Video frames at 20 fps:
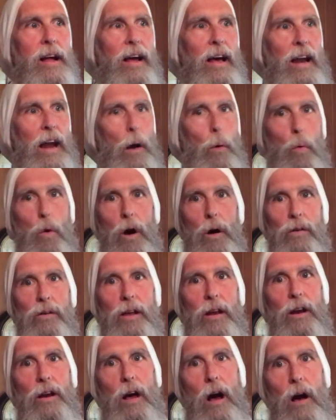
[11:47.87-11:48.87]
and I worked
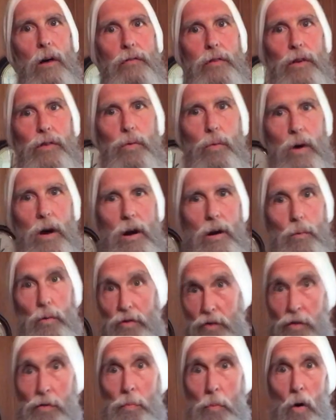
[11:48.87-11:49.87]
in an office where it
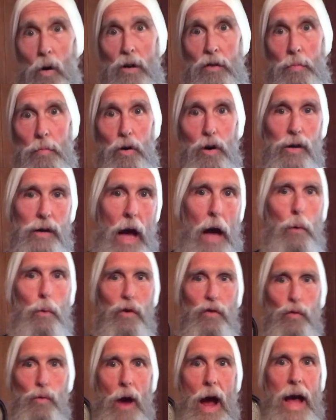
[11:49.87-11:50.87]
was a sports book. I
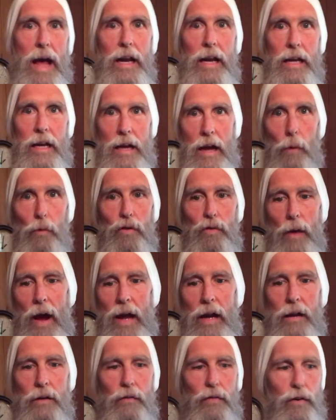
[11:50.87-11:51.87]
was
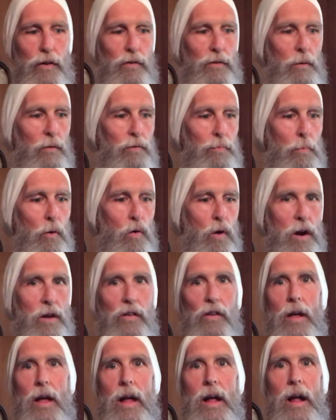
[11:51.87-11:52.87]
writing for
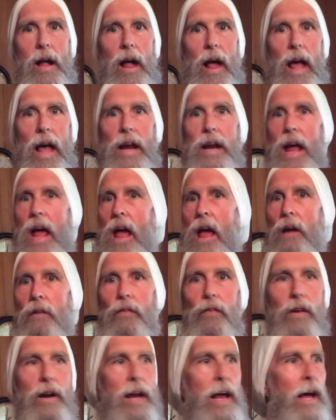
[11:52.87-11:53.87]
sports, and
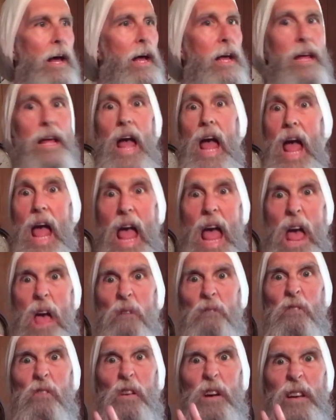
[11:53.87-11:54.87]

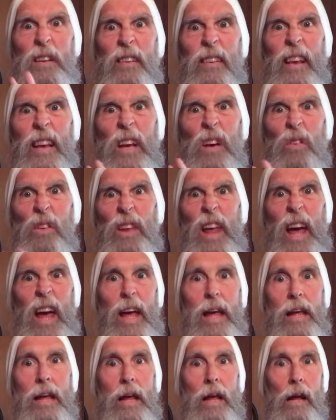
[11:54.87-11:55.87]
every single
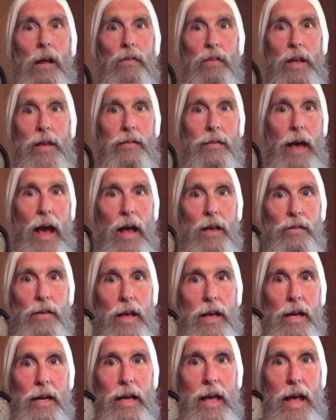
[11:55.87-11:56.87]
day, these guys
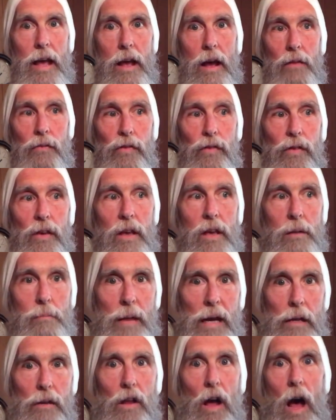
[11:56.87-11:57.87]
ate at KFC,
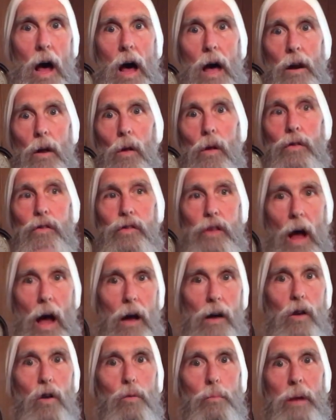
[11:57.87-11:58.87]
McDonald's,
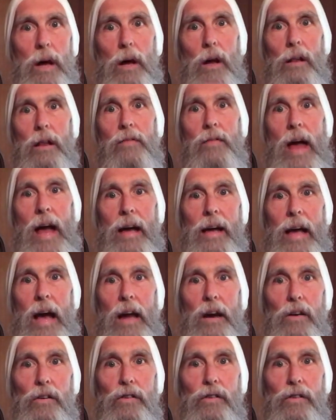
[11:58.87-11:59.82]
Taco Bell, and that kind of